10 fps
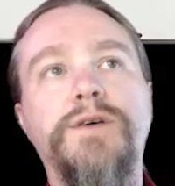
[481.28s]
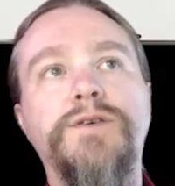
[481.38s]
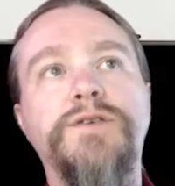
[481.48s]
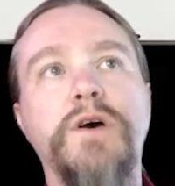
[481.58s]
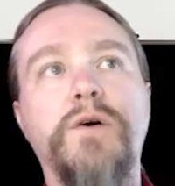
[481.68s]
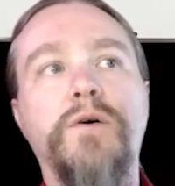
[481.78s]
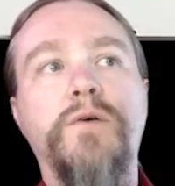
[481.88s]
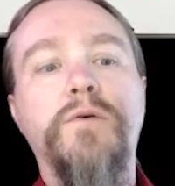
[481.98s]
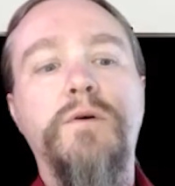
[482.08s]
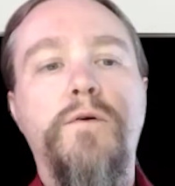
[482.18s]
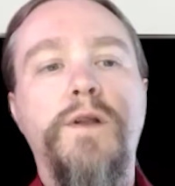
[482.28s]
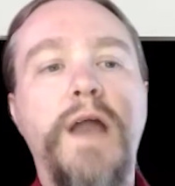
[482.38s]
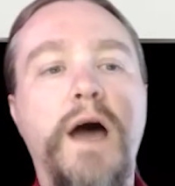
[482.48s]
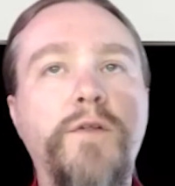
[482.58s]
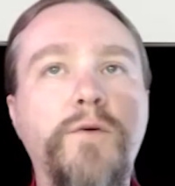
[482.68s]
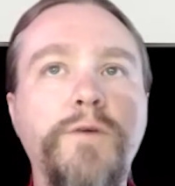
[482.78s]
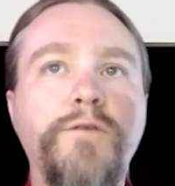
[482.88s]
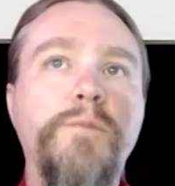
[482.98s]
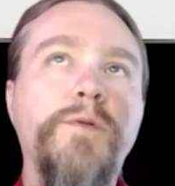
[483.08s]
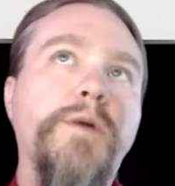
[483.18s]
So now that we've
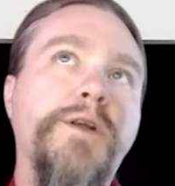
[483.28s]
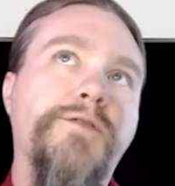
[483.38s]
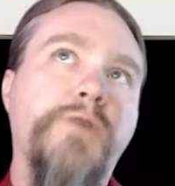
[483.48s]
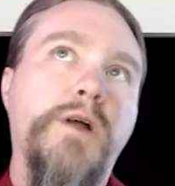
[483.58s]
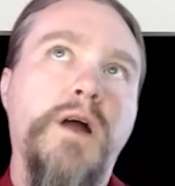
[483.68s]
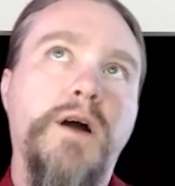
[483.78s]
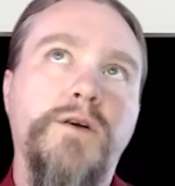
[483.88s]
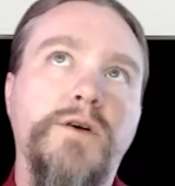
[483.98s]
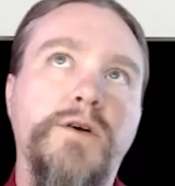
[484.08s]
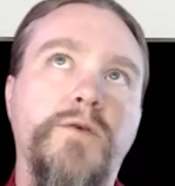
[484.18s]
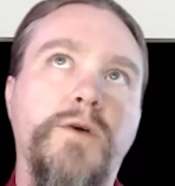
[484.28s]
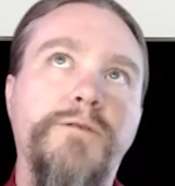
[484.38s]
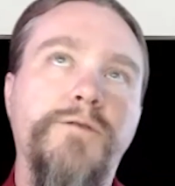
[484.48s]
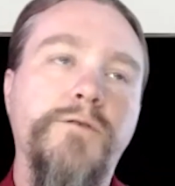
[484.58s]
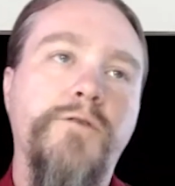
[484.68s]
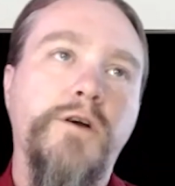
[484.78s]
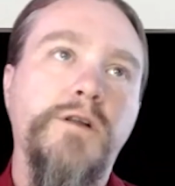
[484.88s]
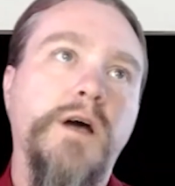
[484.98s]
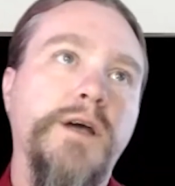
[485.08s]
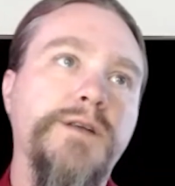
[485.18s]
implemented ThreatLocker at quite a few of our
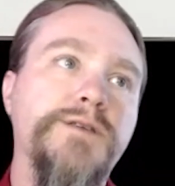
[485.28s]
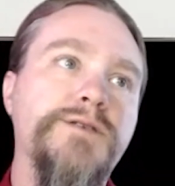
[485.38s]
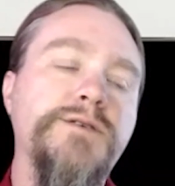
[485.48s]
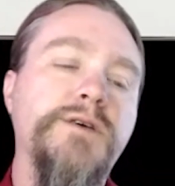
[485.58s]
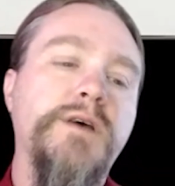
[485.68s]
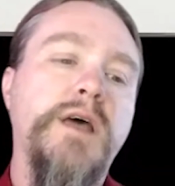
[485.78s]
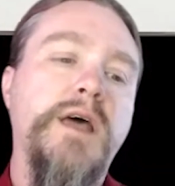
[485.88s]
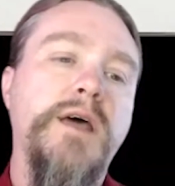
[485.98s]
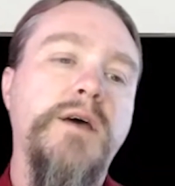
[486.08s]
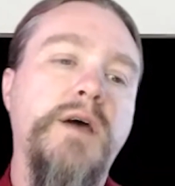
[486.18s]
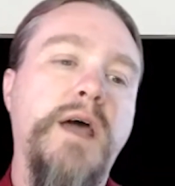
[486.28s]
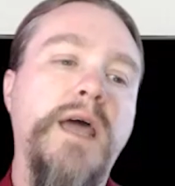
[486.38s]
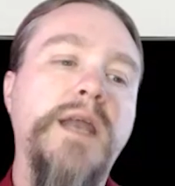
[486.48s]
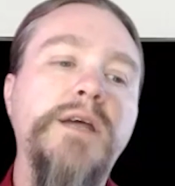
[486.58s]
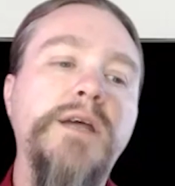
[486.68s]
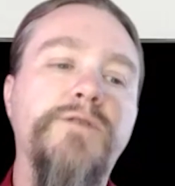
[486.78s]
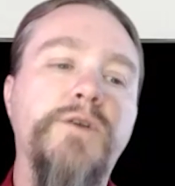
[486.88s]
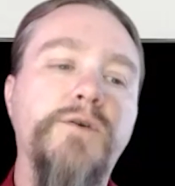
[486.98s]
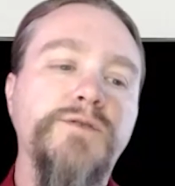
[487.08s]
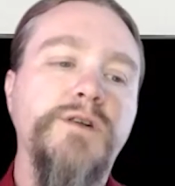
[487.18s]
clients, any of
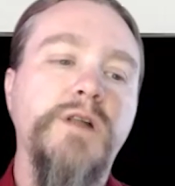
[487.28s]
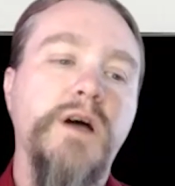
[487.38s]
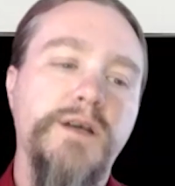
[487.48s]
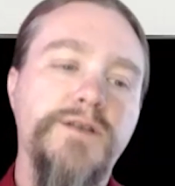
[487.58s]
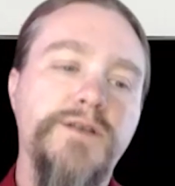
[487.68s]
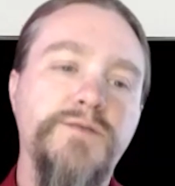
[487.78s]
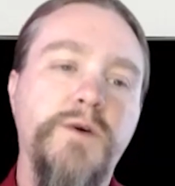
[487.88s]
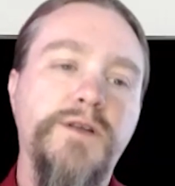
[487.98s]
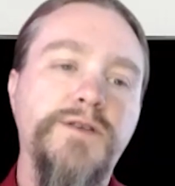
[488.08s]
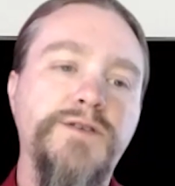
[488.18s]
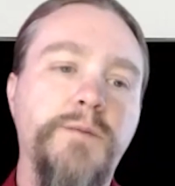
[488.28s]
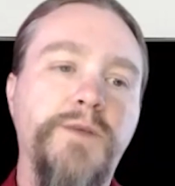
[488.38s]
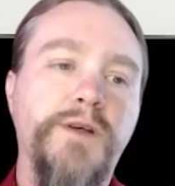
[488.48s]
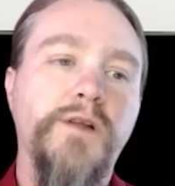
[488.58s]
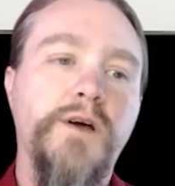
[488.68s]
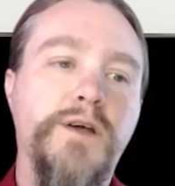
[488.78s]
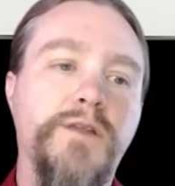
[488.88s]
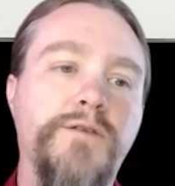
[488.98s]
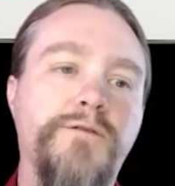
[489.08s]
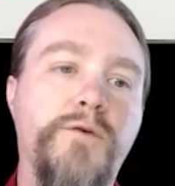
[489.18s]
those clients, when something
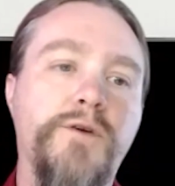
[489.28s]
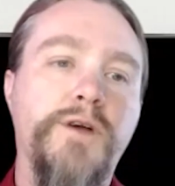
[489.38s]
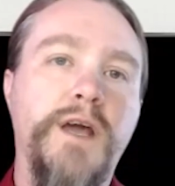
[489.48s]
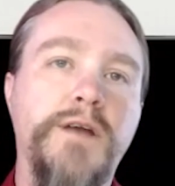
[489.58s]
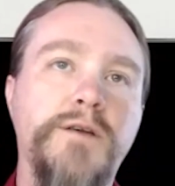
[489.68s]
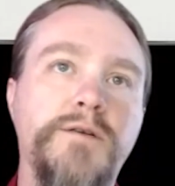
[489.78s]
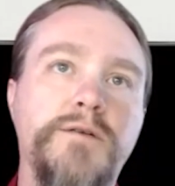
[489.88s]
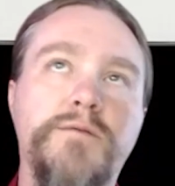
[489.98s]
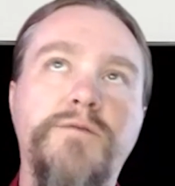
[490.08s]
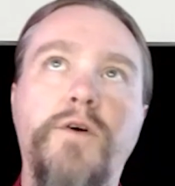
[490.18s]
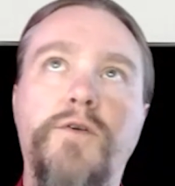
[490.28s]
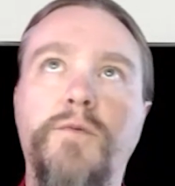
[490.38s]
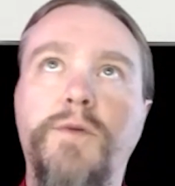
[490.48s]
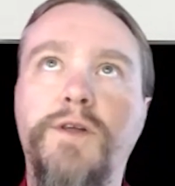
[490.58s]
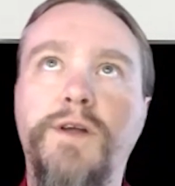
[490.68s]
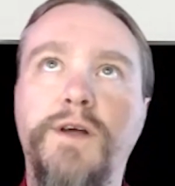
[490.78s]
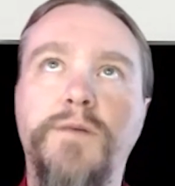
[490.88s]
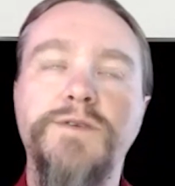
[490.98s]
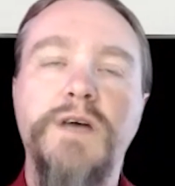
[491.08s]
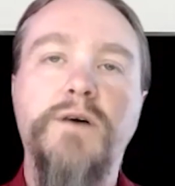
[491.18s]
like the FortiGate vulnerability
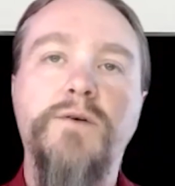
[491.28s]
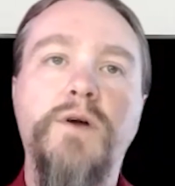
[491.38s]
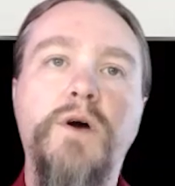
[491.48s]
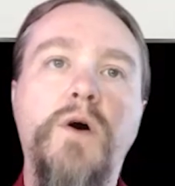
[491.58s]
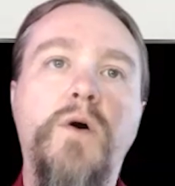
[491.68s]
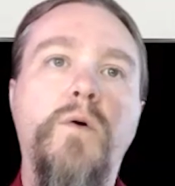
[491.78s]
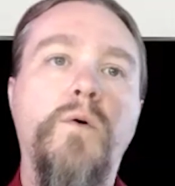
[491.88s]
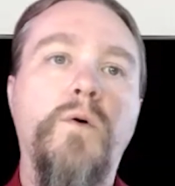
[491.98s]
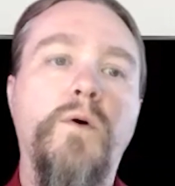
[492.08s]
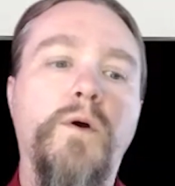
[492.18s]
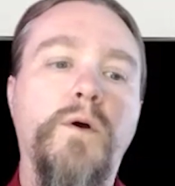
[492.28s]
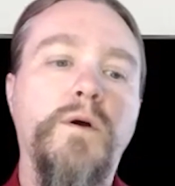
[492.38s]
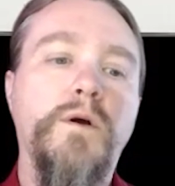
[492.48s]
comes out, or